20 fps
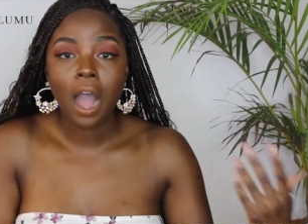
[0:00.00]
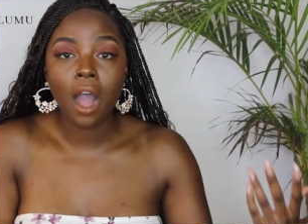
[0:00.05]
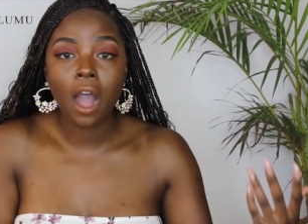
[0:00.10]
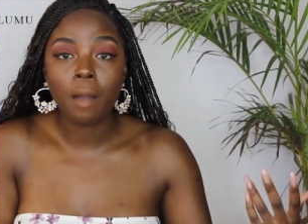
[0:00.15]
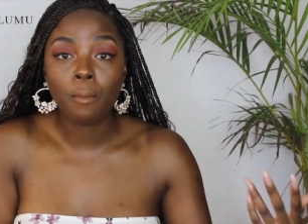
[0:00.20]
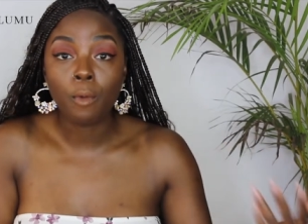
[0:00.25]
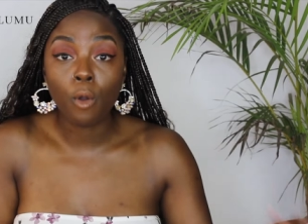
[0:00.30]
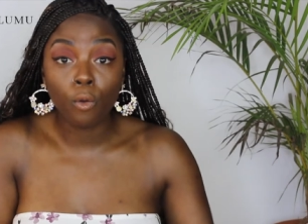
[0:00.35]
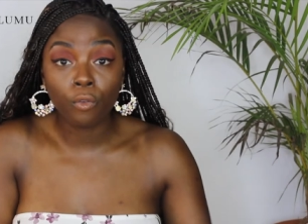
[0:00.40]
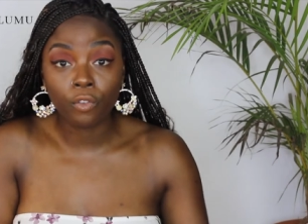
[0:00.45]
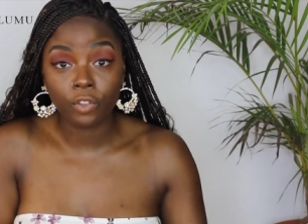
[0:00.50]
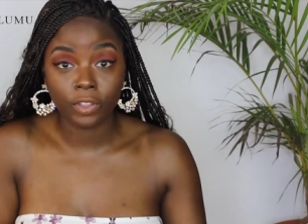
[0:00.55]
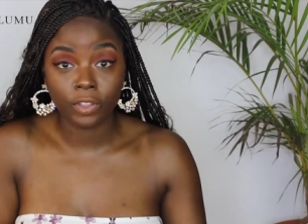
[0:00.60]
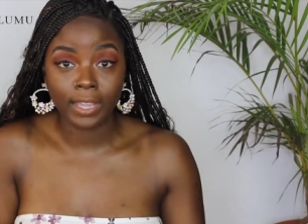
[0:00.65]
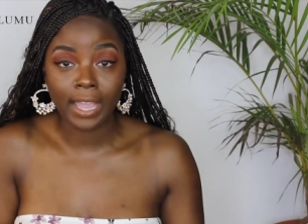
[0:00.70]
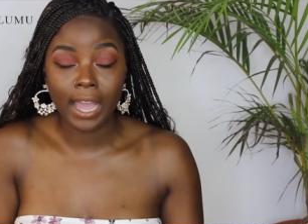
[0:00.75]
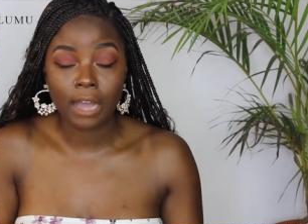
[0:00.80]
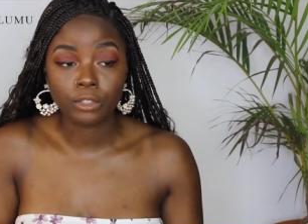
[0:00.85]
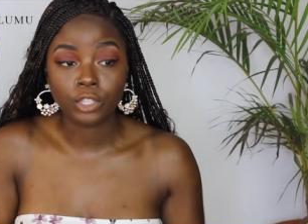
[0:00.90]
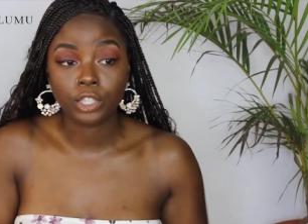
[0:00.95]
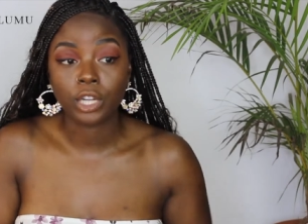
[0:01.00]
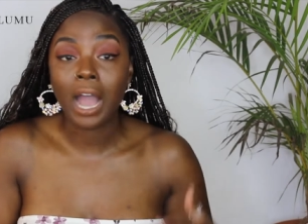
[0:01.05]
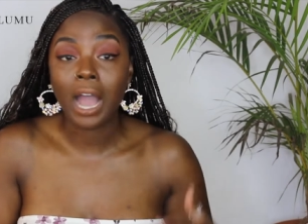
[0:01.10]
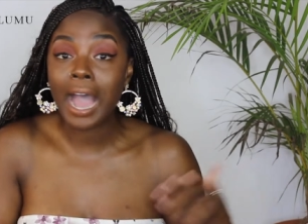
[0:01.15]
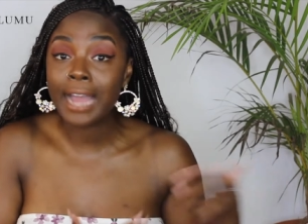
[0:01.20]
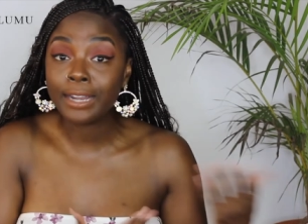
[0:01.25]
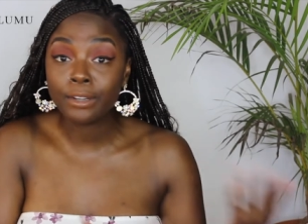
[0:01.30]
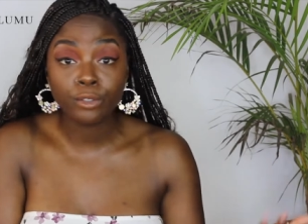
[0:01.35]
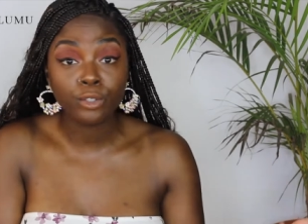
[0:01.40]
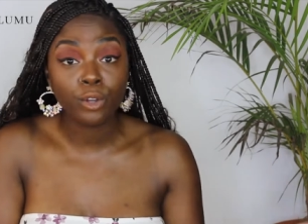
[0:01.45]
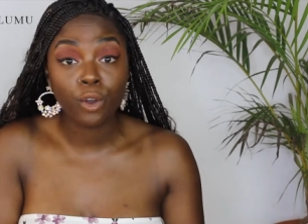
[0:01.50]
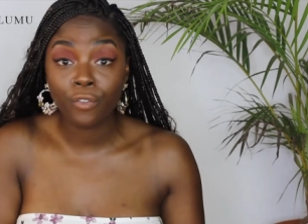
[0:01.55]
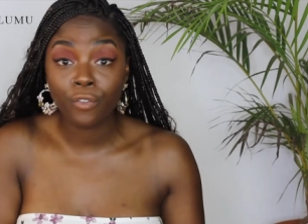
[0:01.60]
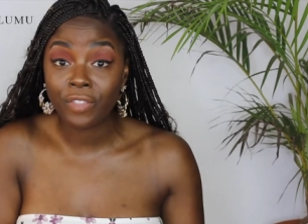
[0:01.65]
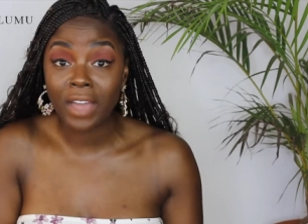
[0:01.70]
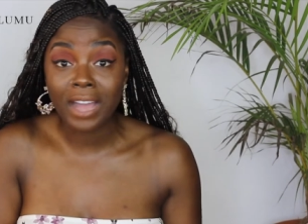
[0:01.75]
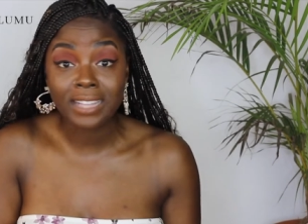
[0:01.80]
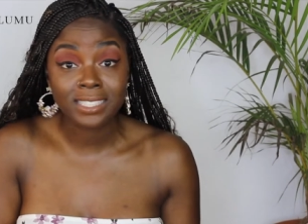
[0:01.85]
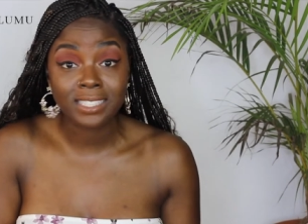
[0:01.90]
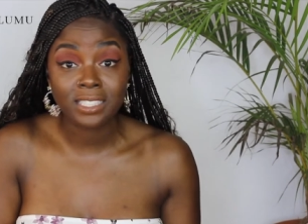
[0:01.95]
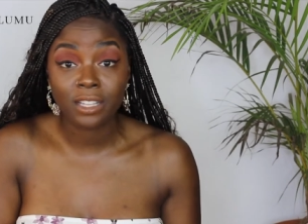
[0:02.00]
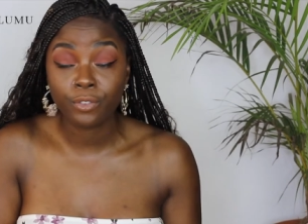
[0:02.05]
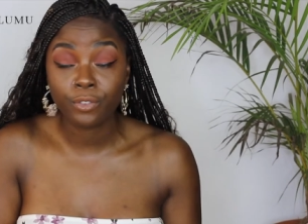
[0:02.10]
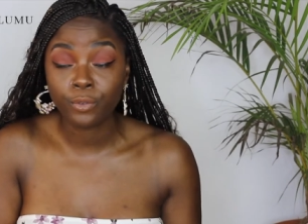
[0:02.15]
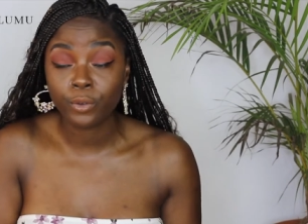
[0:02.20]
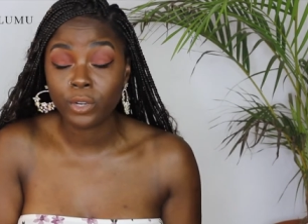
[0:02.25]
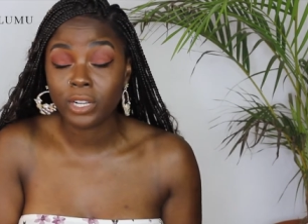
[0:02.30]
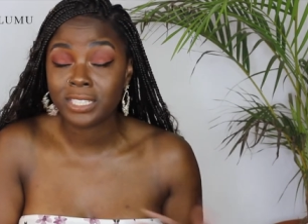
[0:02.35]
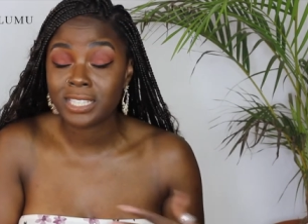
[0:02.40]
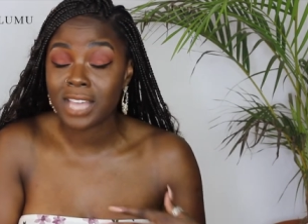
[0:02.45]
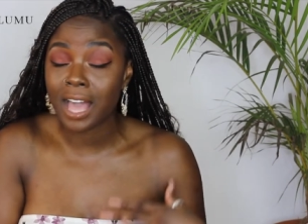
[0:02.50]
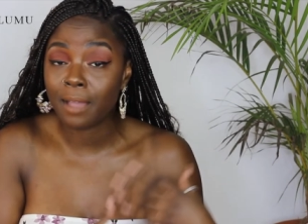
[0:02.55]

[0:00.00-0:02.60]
um, over the counter. I don't know if that stuff works.